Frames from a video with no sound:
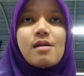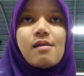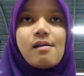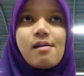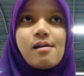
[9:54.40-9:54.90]

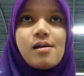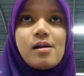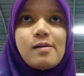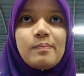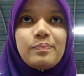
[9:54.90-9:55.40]

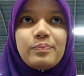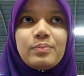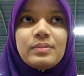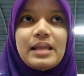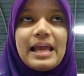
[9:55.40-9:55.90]

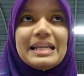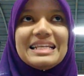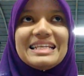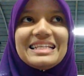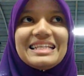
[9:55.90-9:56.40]

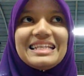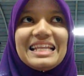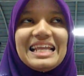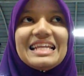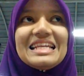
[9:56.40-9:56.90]
And
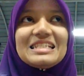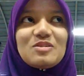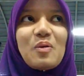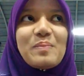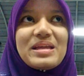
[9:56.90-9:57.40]
in this
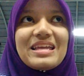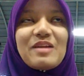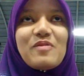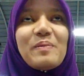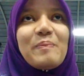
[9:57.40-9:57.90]
comic,
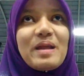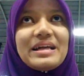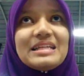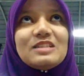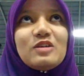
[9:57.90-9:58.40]
we
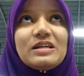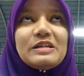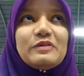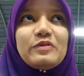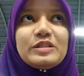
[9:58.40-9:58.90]
apply it
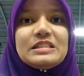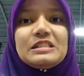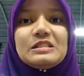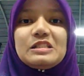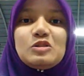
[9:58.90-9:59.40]
for
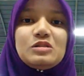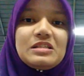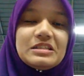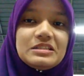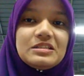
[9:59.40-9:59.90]
the
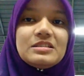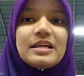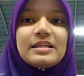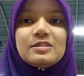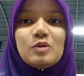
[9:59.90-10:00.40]
girl
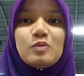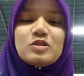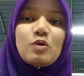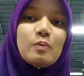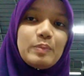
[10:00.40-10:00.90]
that
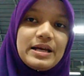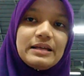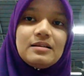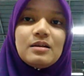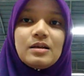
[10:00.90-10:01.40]
always
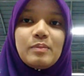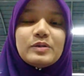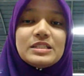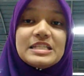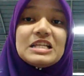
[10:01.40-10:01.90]
complain
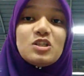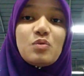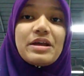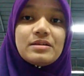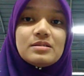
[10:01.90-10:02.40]
about the changing
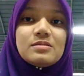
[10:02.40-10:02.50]
weather.